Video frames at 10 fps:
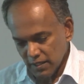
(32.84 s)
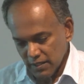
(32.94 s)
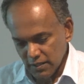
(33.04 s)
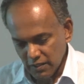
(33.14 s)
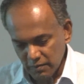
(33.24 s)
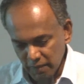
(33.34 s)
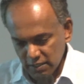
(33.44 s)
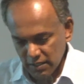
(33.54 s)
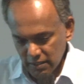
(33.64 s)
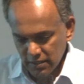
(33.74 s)
Now
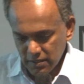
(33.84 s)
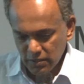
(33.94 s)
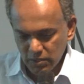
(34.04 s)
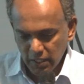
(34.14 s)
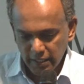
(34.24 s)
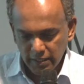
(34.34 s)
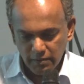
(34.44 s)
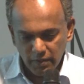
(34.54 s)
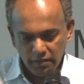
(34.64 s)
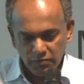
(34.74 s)
imagine a society
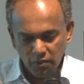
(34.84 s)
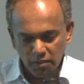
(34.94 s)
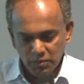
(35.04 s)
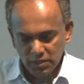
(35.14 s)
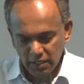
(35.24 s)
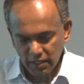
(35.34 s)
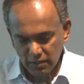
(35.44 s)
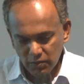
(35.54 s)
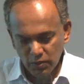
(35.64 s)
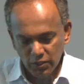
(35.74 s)
where 40%
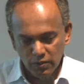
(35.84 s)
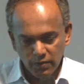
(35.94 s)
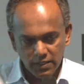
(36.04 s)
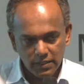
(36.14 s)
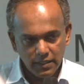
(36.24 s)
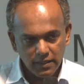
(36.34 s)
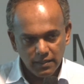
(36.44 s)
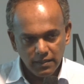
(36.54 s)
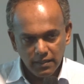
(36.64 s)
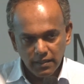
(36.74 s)
go to university,
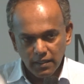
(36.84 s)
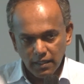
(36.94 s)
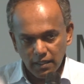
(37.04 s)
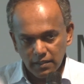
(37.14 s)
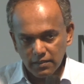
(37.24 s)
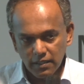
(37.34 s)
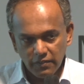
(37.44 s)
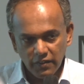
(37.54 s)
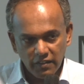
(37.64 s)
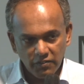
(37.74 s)
another
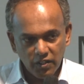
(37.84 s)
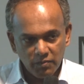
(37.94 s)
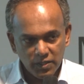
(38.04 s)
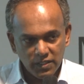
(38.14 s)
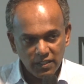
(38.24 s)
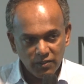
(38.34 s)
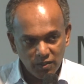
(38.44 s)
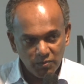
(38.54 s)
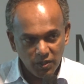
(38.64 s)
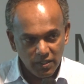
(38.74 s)
35-40% go to
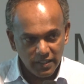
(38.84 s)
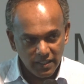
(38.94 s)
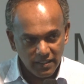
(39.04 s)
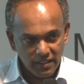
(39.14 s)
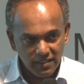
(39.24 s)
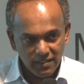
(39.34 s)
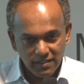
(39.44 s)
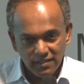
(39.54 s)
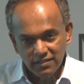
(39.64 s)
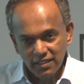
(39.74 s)
polytechnic.
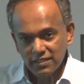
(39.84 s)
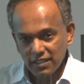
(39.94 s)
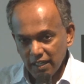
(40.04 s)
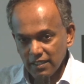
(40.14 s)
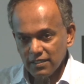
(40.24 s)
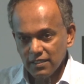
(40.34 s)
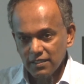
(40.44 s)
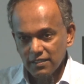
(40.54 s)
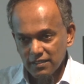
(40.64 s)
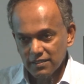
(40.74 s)
That's
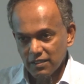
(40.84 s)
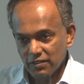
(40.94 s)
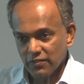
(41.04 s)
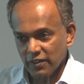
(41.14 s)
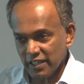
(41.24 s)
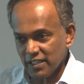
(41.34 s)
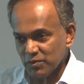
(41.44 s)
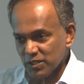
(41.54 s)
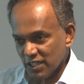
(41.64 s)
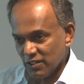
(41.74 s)

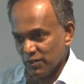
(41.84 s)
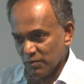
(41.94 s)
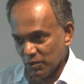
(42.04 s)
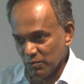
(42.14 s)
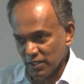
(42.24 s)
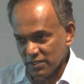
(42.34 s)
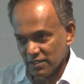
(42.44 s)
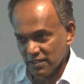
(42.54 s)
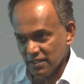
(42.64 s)
75-80% of your population.